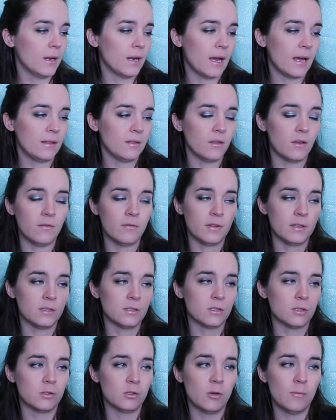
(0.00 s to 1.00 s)
but I love this
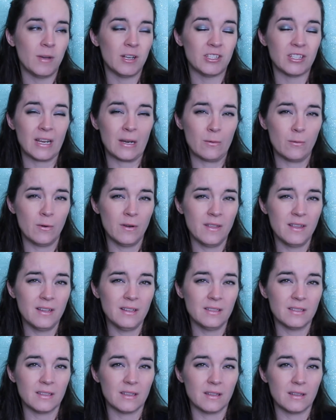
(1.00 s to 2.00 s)
so much. I wore
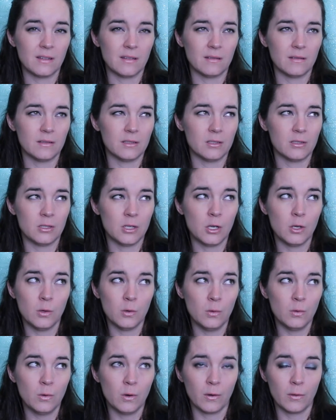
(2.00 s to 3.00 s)
this
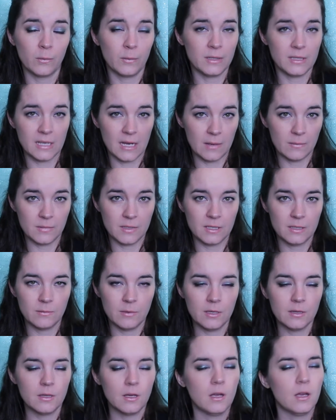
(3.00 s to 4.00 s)
2 or 3 times this
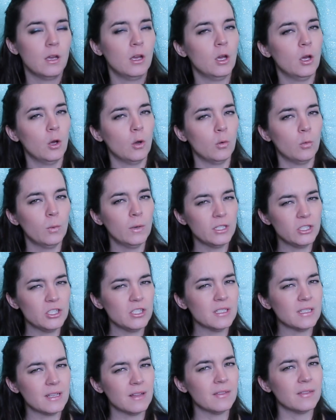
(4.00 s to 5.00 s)
month, which
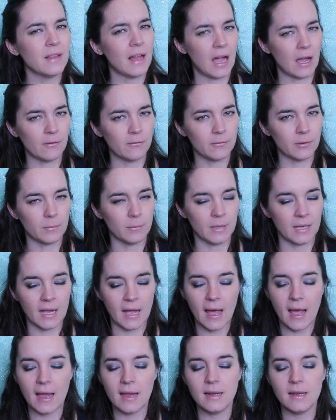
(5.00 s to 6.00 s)
is a lot for me.
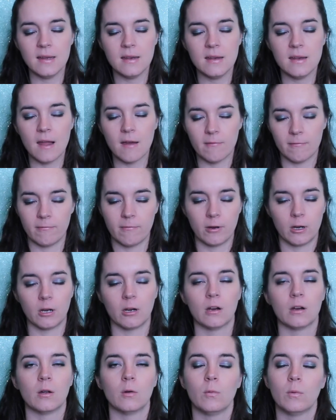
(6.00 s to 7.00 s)
I
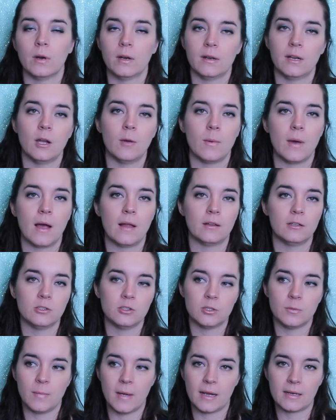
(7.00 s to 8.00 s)
never wear nail
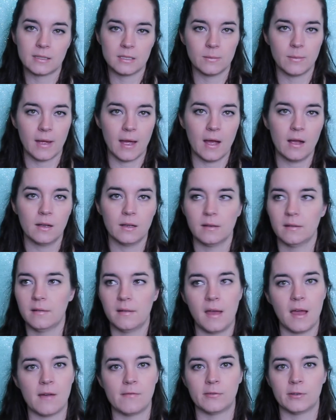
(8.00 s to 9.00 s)
polish back to back,
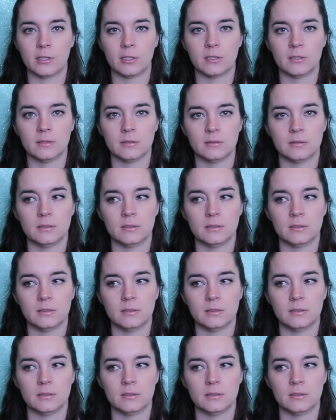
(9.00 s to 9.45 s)
ever.